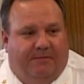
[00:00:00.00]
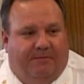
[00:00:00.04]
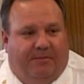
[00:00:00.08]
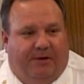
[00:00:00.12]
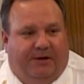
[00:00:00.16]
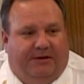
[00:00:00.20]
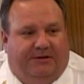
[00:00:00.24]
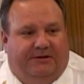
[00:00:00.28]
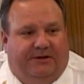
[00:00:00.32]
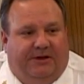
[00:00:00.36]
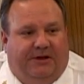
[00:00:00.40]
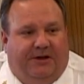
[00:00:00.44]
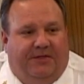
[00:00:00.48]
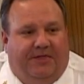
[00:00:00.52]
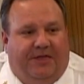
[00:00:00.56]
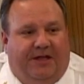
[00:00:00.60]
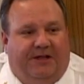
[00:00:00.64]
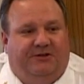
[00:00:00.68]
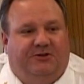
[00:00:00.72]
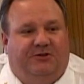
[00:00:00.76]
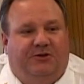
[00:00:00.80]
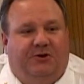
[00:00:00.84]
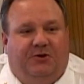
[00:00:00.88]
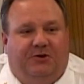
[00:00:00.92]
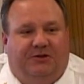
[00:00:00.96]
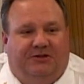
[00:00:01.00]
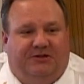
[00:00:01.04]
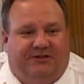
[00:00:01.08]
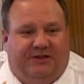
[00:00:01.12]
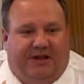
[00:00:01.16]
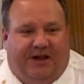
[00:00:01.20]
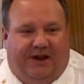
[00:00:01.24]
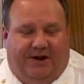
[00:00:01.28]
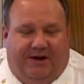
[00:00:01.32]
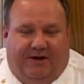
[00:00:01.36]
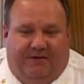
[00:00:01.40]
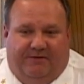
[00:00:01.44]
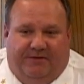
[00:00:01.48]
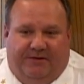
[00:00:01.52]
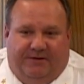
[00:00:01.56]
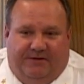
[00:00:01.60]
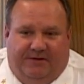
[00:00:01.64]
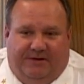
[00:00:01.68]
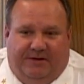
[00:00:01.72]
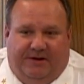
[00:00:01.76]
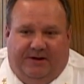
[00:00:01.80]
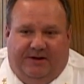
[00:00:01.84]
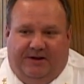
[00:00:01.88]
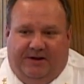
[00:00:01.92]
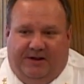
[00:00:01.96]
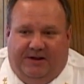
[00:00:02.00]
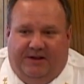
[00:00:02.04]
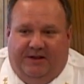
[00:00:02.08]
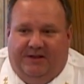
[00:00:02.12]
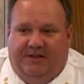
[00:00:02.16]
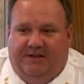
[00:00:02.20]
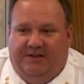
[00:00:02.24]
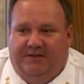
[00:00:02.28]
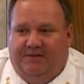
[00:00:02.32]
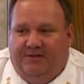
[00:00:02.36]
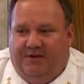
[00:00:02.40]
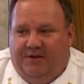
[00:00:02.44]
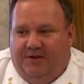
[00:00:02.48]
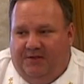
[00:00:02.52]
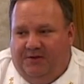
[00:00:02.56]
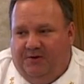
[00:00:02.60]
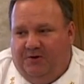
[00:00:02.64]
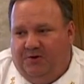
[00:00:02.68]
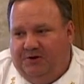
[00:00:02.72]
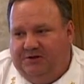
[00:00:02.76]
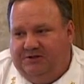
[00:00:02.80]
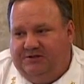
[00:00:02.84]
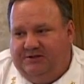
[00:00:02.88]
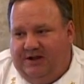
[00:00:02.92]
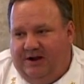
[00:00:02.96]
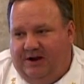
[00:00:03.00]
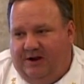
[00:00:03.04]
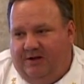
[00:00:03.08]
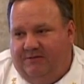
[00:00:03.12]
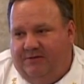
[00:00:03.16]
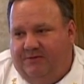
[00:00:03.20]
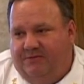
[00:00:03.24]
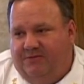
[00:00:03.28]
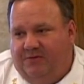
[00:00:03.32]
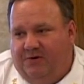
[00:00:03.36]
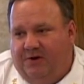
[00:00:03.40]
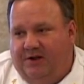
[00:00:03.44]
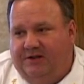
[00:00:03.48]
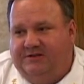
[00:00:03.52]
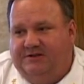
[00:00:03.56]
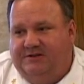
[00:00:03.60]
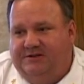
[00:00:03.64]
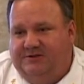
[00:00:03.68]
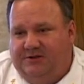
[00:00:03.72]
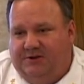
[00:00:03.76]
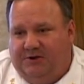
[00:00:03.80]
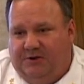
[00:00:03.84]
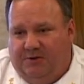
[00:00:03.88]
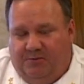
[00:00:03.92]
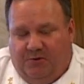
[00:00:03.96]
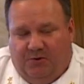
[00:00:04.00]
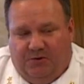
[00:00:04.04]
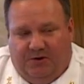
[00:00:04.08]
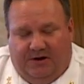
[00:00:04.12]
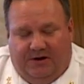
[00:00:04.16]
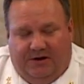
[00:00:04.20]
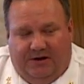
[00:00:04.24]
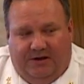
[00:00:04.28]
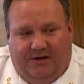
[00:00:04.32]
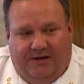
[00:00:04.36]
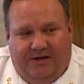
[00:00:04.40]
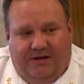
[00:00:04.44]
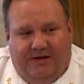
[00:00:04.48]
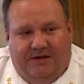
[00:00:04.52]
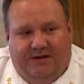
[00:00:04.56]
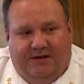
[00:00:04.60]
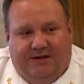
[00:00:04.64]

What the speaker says: But that's the good side of it. And the other good side of it for us as a community